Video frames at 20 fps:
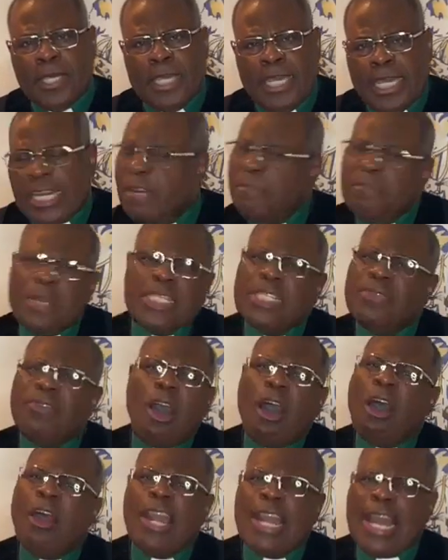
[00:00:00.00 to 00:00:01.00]
In the midst of
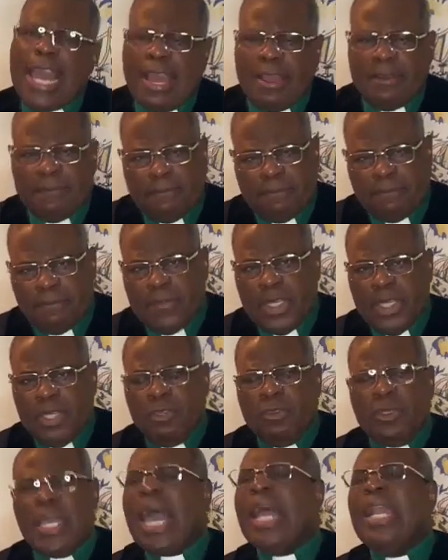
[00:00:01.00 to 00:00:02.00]
all of that,
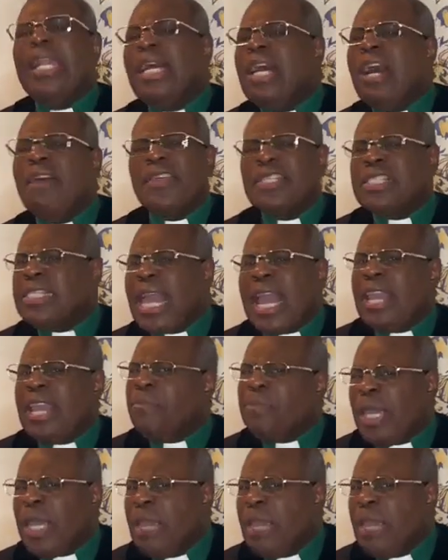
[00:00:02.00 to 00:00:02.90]
you got to love the same